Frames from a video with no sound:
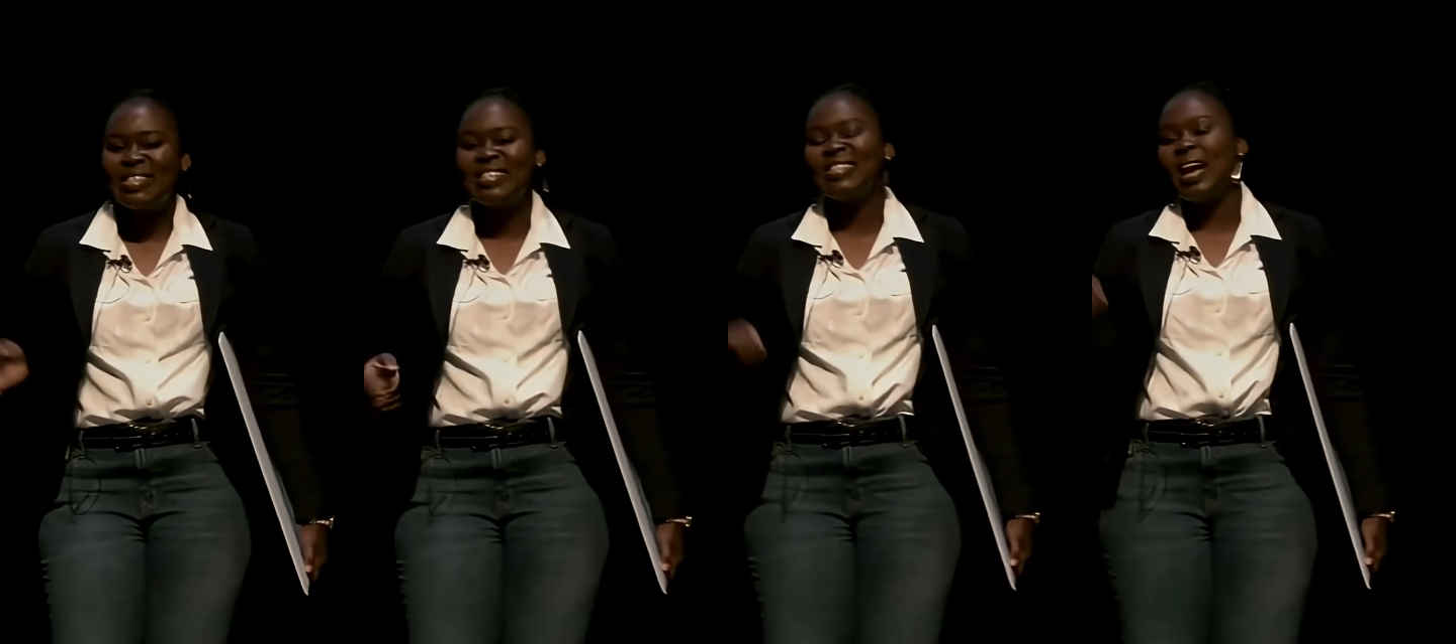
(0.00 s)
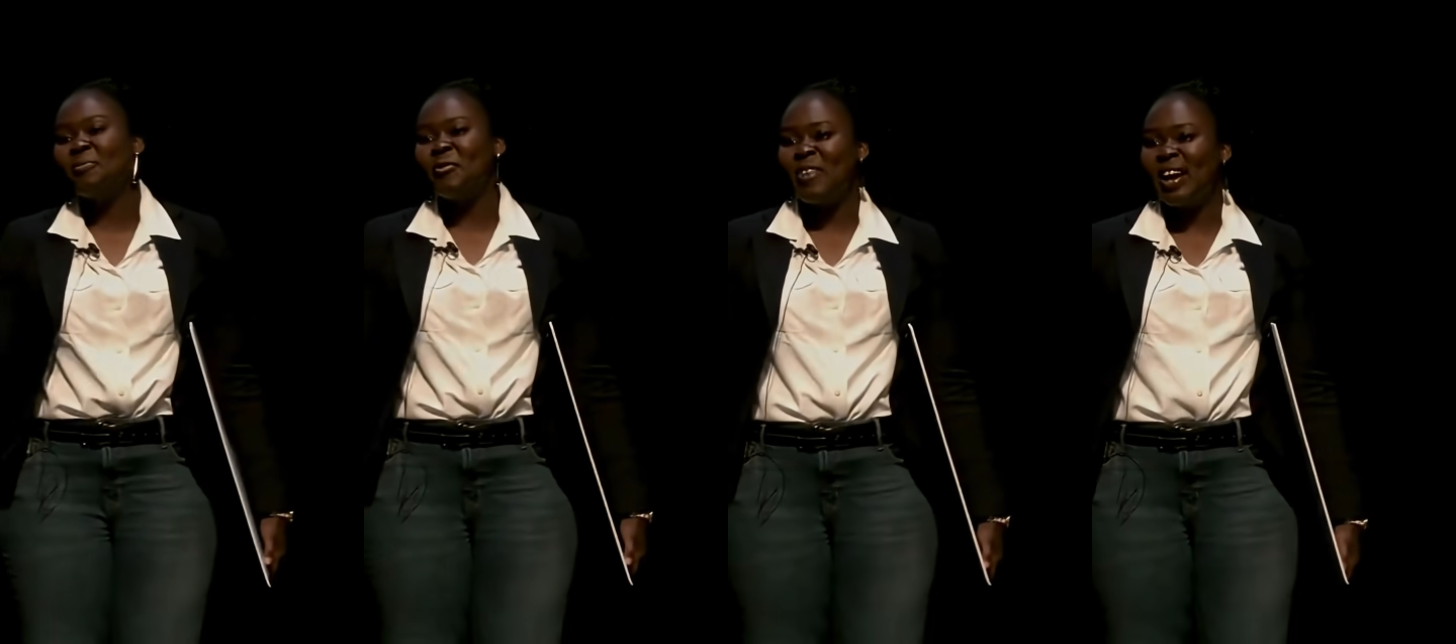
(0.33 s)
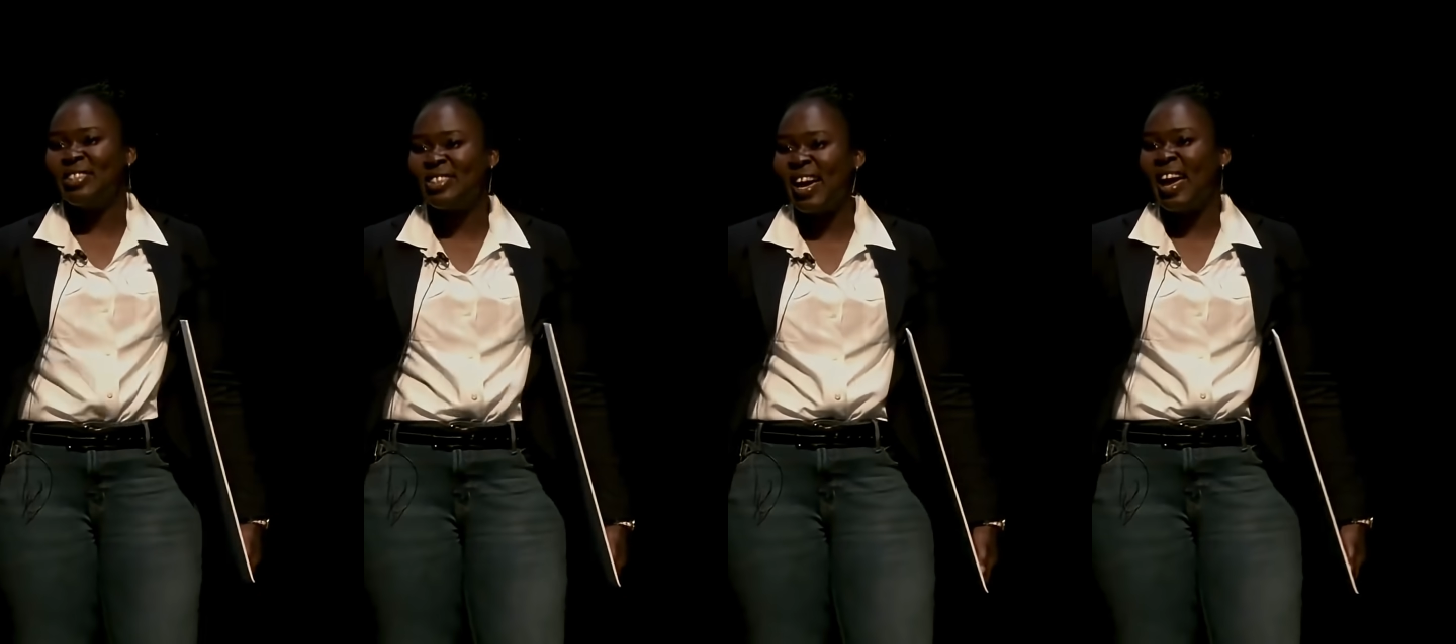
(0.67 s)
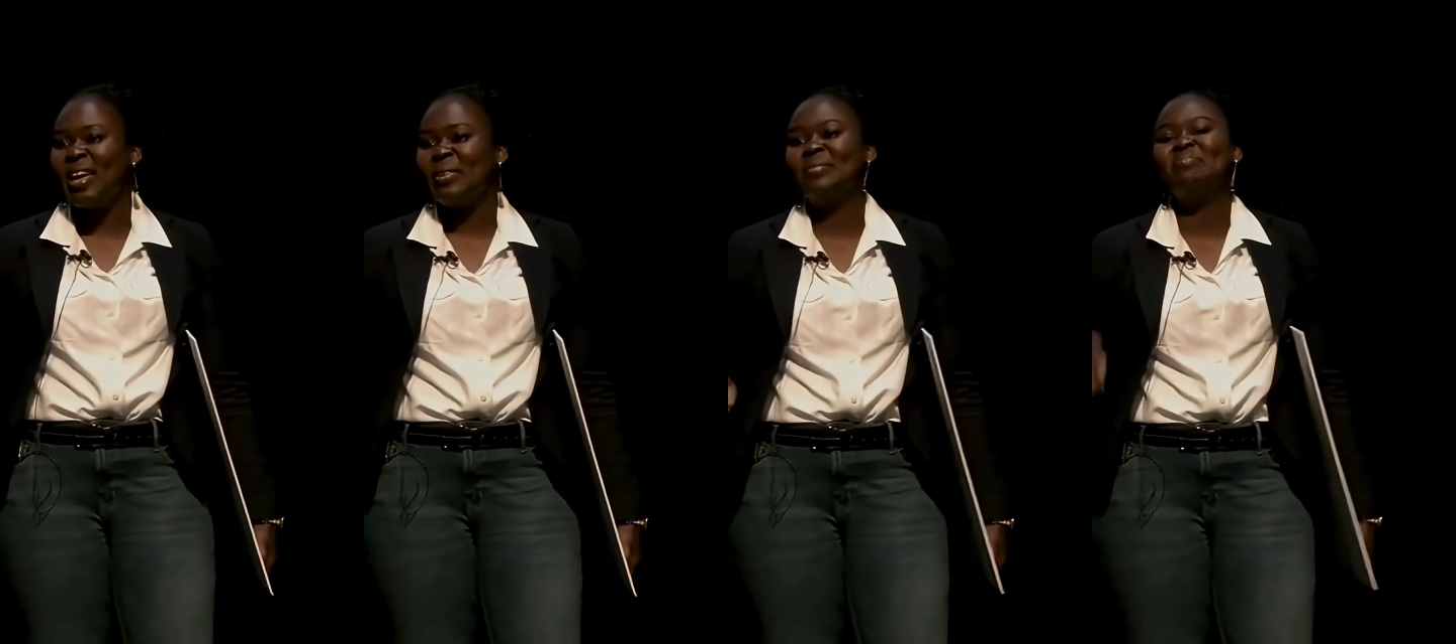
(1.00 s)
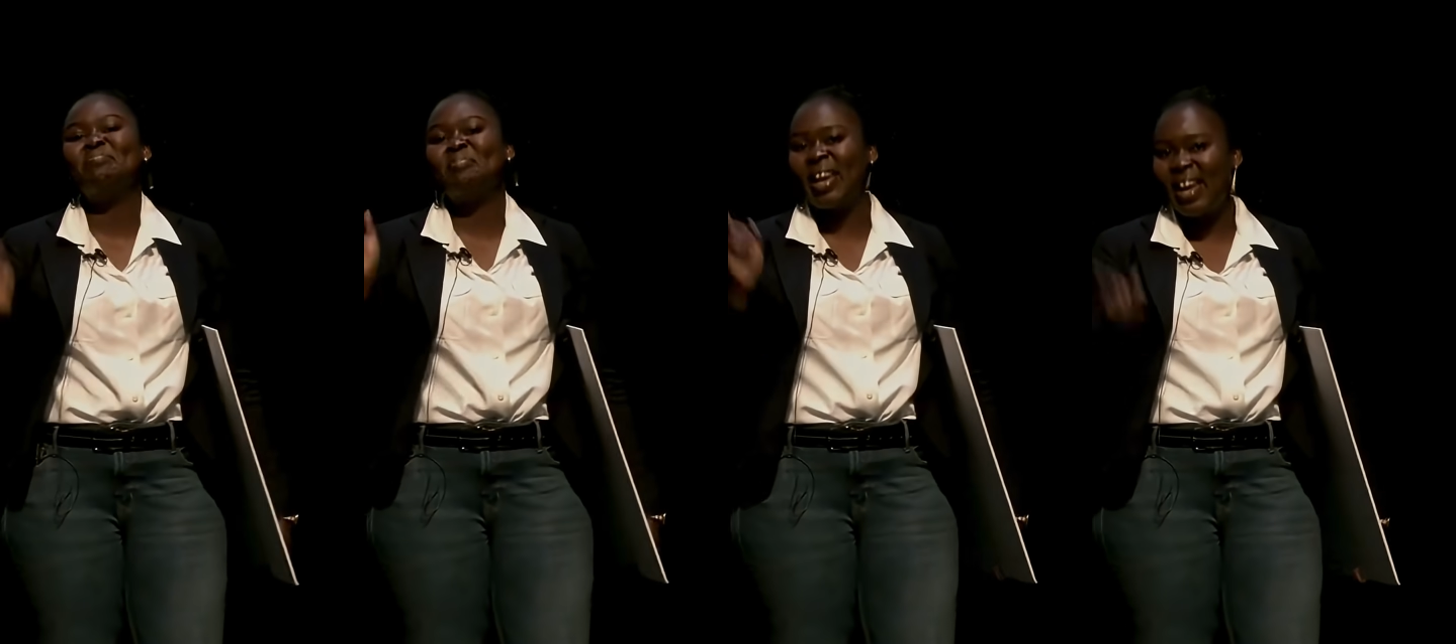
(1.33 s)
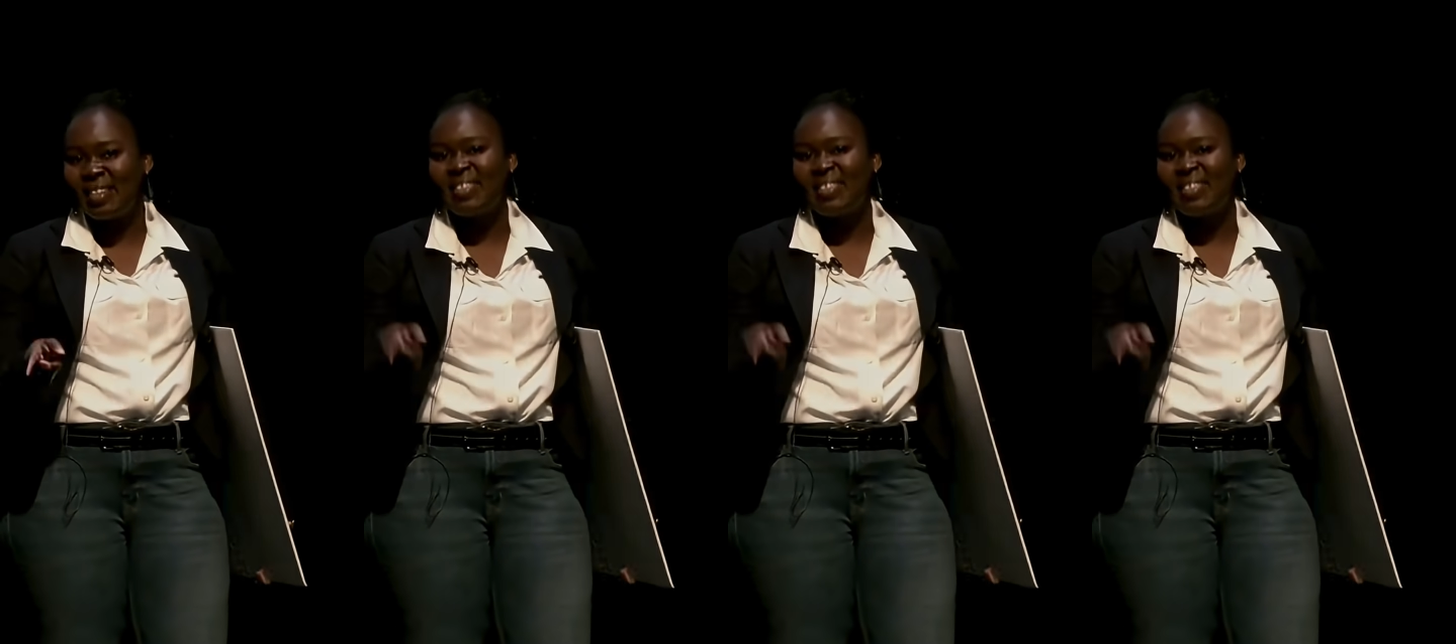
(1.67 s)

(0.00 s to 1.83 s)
some fungi play